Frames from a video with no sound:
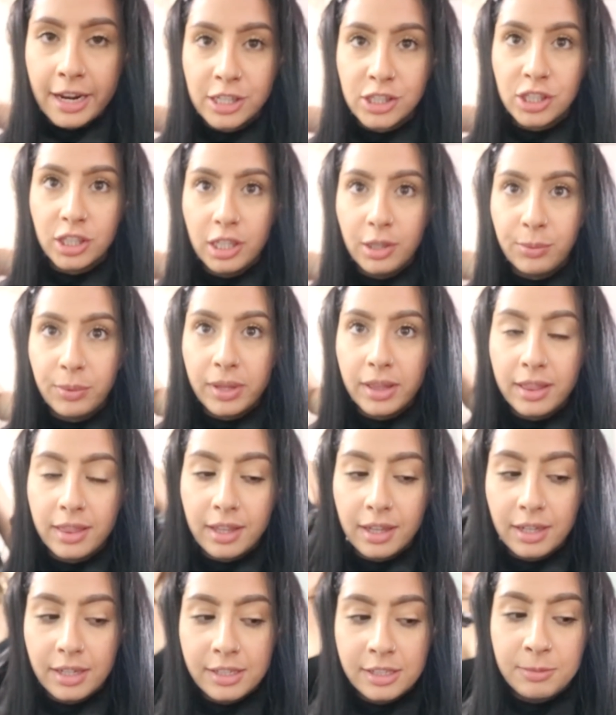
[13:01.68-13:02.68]
actually with
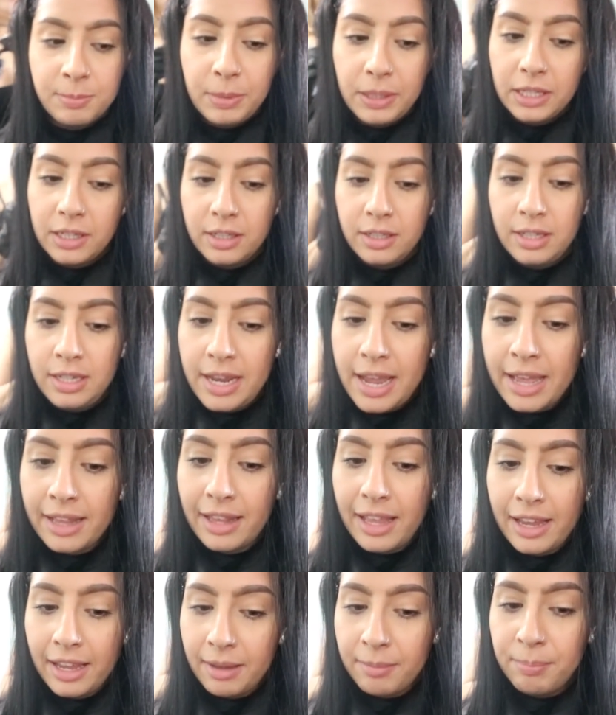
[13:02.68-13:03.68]
the, his beard. He
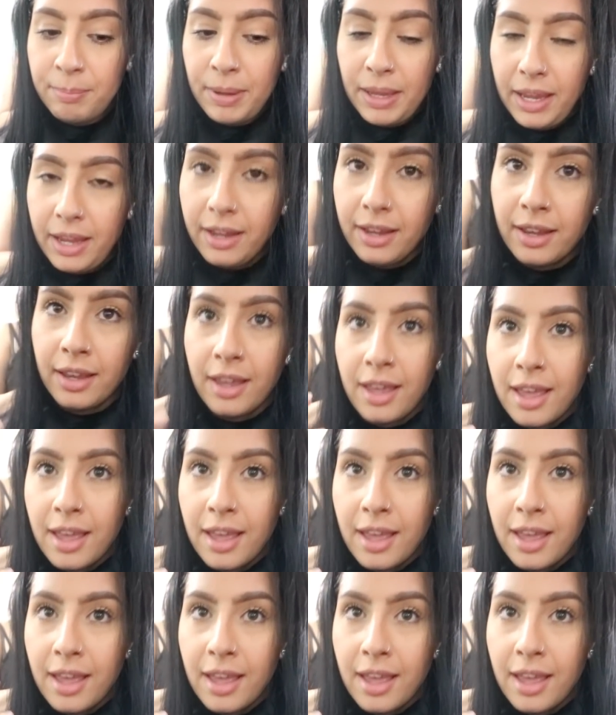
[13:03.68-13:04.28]
had like a big